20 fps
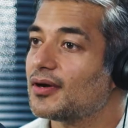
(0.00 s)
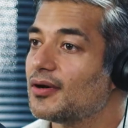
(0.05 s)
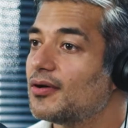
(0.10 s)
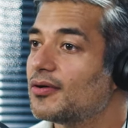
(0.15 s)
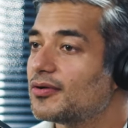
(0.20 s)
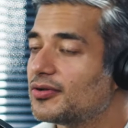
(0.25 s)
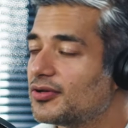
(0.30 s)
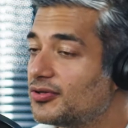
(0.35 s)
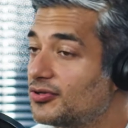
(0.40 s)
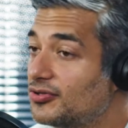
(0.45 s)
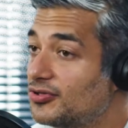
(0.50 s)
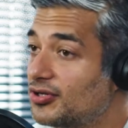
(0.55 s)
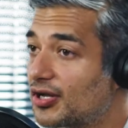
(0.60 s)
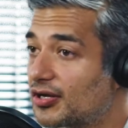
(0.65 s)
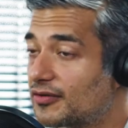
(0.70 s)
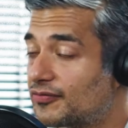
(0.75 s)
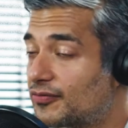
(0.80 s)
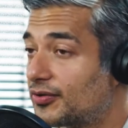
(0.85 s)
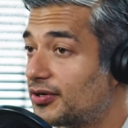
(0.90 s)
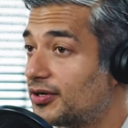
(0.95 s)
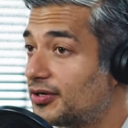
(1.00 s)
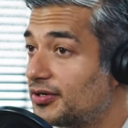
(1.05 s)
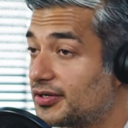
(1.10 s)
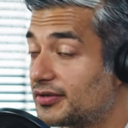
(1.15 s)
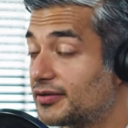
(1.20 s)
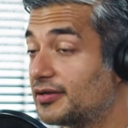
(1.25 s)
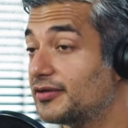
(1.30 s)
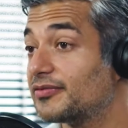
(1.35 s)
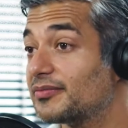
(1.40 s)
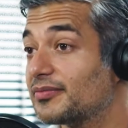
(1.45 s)
Oh, you got a 4-year
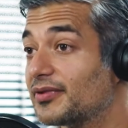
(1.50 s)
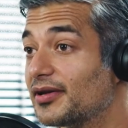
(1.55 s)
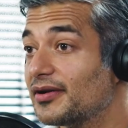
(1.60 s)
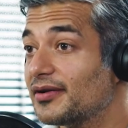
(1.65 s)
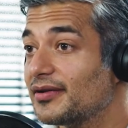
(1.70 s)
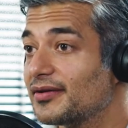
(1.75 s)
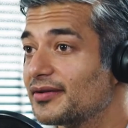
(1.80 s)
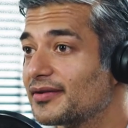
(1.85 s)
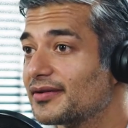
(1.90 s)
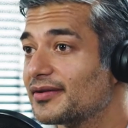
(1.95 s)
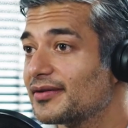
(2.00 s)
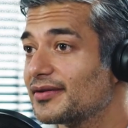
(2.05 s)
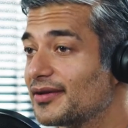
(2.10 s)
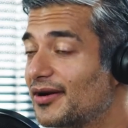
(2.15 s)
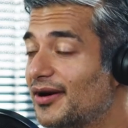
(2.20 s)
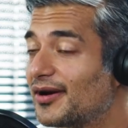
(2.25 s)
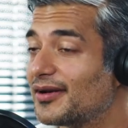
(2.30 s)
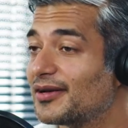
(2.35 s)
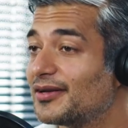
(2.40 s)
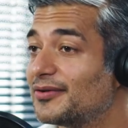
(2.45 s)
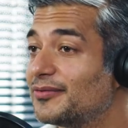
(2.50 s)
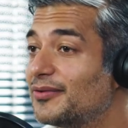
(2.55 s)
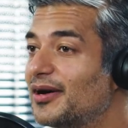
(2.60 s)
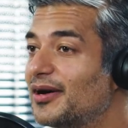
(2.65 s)
degree from there? In